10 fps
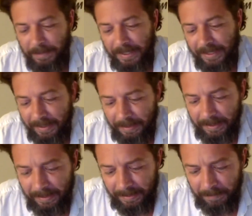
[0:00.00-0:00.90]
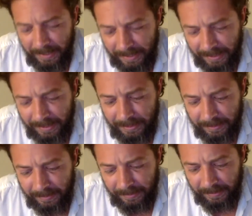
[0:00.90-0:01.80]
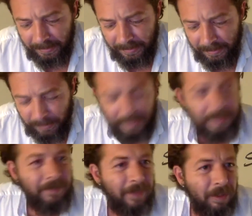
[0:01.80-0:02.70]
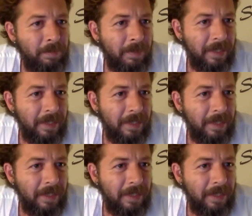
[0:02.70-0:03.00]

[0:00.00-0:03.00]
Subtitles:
But the main thing that what I developed